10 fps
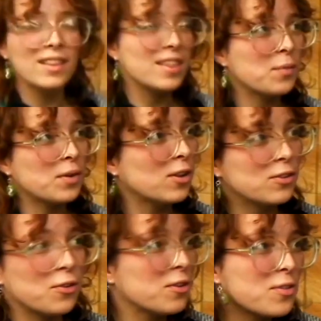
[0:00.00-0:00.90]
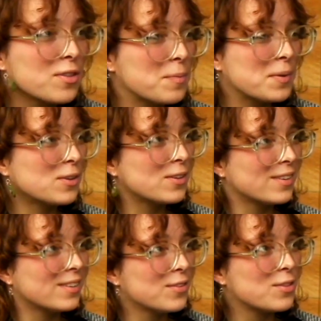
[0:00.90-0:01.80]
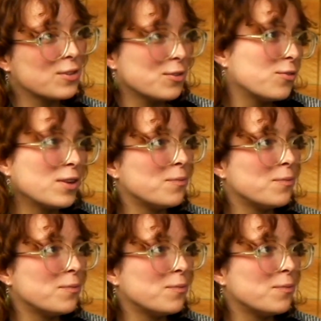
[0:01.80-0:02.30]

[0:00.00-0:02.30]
I didn't see what all the fuss was about. It was good